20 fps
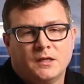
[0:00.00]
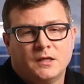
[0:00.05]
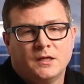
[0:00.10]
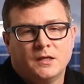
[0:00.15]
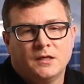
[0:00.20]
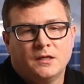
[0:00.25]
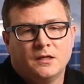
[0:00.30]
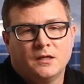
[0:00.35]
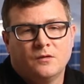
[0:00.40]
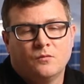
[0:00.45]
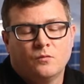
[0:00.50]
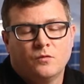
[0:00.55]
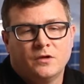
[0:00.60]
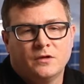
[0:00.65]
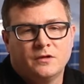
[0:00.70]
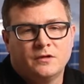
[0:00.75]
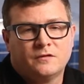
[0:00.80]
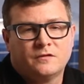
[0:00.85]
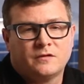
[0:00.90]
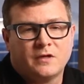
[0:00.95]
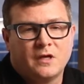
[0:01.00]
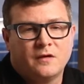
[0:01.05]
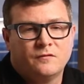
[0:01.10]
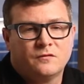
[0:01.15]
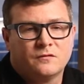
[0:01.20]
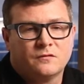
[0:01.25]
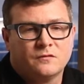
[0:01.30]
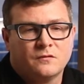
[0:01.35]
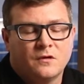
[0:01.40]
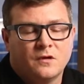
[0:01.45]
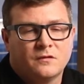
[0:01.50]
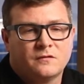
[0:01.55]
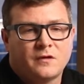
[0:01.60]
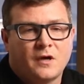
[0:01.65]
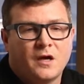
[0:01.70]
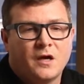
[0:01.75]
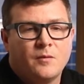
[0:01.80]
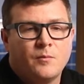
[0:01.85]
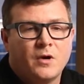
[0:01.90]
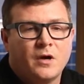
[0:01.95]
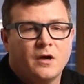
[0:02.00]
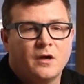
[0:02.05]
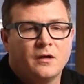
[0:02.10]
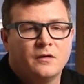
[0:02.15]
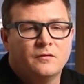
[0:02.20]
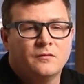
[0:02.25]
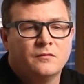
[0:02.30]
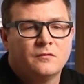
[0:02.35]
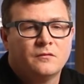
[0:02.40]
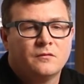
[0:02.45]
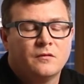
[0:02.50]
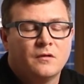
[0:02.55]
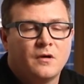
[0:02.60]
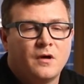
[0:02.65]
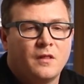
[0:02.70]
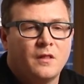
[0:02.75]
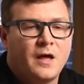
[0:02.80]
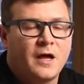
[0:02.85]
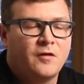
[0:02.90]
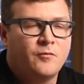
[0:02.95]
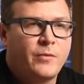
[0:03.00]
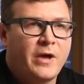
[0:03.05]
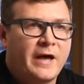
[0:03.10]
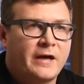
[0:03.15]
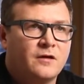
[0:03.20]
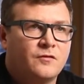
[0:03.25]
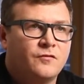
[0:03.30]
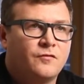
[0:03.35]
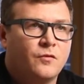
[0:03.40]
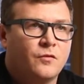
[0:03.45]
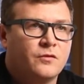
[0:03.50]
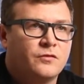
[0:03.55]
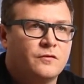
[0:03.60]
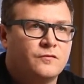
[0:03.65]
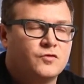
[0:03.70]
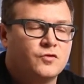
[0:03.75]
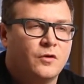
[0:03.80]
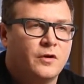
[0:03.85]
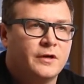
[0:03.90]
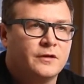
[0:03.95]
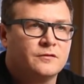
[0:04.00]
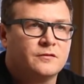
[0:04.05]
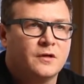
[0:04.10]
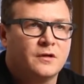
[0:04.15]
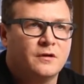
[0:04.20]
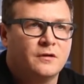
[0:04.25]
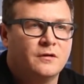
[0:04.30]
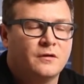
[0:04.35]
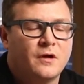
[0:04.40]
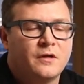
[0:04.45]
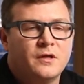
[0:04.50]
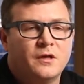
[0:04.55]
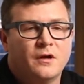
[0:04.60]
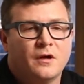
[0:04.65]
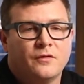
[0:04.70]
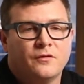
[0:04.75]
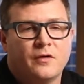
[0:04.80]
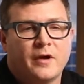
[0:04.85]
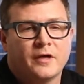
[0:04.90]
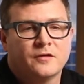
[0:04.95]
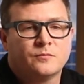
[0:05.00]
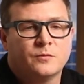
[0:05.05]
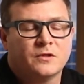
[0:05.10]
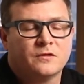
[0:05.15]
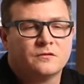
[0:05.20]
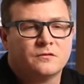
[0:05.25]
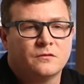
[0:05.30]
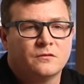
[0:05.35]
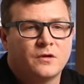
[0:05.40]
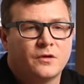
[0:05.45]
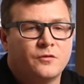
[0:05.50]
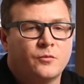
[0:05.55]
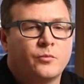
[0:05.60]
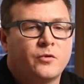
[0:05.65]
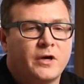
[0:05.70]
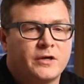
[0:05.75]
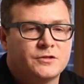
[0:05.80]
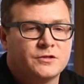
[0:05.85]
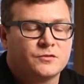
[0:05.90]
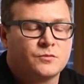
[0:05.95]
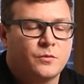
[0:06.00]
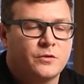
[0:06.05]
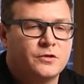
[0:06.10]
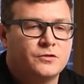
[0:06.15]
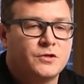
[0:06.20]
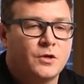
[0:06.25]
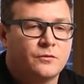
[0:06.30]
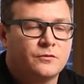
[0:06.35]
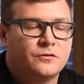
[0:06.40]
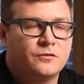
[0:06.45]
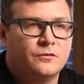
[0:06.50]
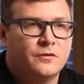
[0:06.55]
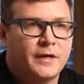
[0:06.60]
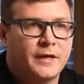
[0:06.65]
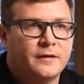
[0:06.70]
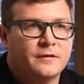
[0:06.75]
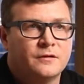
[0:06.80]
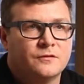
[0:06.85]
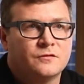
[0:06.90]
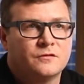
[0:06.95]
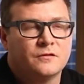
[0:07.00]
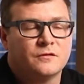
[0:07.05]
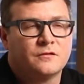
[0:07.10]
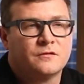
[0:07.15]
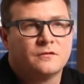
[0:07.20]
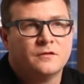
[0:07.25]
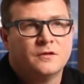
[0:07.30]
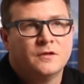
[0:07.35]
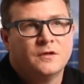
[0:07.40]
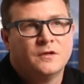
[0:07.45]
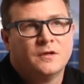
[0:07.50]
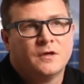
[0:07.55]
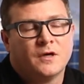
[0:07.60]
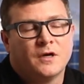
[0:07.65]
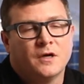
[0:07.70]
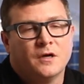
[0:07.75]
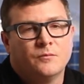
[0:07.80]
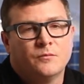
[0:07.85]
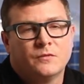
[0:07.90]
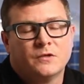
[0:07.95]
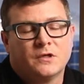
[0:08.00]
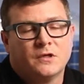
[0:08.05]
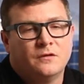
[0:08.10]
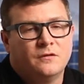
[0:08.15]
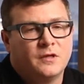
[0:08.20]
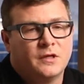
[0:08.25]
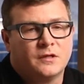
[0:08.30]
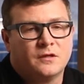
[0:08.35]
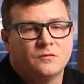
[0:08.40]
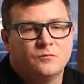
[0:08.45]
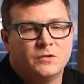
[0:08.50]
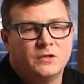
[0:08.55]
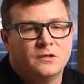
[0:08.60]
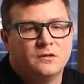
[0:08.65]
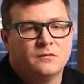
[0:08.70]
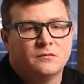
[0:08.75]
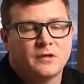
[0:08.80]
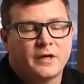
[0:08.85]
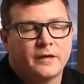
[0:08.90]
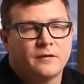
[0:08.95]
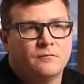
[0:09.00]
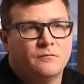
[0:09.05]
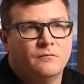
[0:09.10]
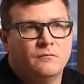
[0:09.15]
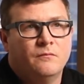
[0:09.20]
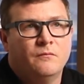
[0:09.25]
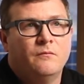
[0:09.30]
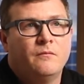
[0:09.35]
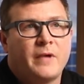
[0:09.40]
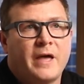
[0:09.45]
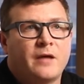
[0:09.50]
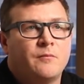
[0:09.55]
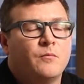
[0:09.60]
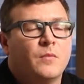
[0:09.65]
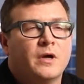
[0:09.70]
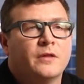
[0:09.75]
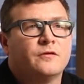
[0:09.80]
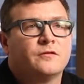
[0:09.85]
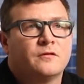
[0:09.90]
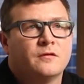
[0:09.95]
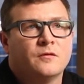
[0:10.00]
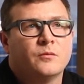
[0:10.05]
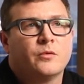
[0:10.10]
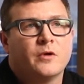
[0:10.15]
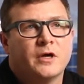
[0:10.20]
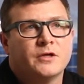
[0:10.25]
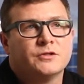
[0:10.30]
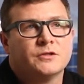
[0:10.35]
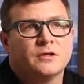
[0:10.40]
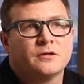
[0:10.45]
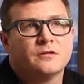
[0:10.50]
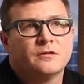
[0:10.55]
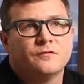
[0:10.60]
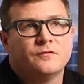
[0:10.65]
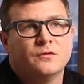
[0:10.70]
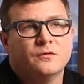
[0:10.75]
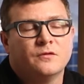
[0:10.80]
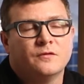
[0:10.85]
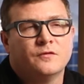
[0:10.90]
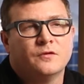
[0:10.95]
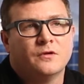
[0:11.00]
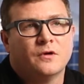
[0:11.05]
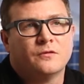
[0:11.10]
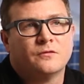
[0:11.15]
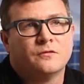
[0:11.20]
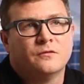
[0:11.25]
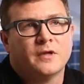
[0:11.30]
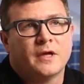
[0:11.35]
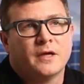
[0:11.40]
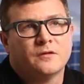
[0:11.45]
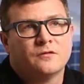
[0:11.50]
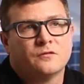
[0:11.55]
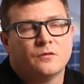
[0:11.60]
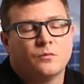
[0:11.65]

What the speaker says: It really saves time on a lot of back and forth of drawings that in other aspects or other projects where you don't do that. It's just it can be add months to the project if you don't do that.